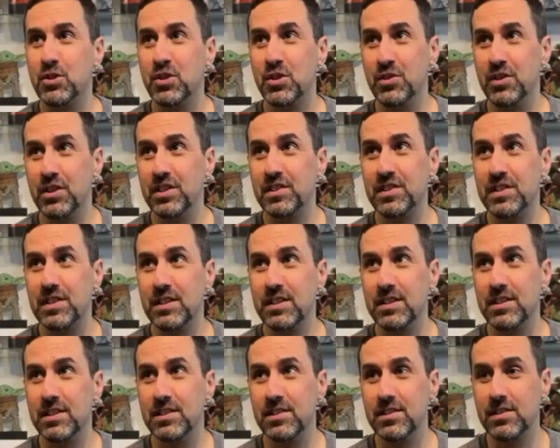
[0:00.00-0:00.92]
So this
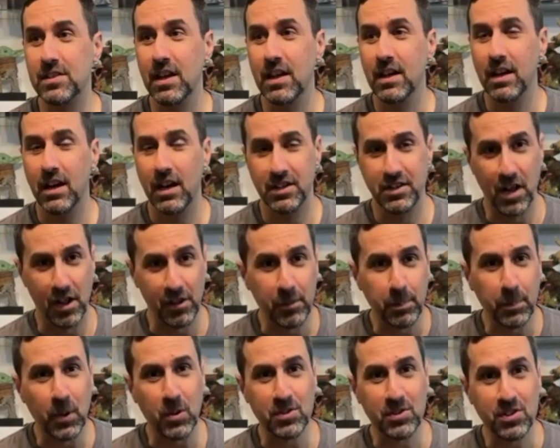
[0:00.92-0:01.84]
is
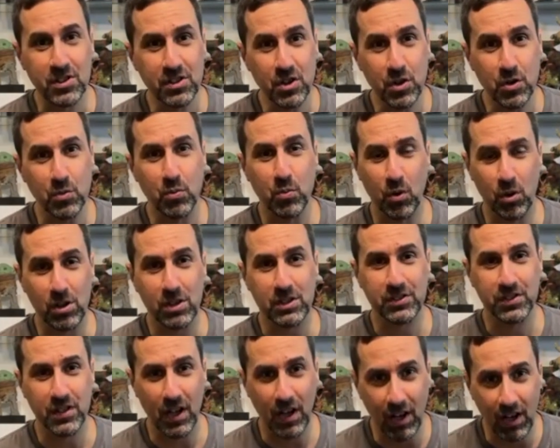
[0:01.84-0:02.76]
another person who
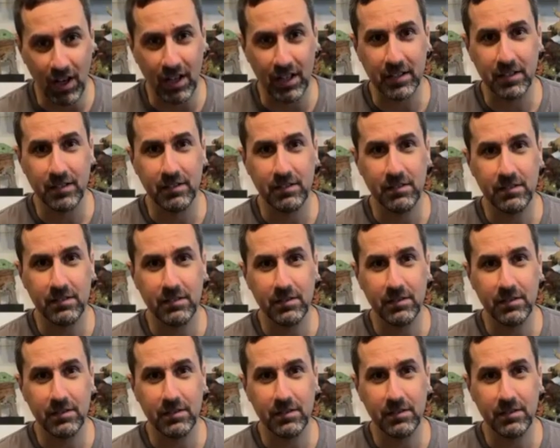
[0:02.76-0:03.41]
worked on...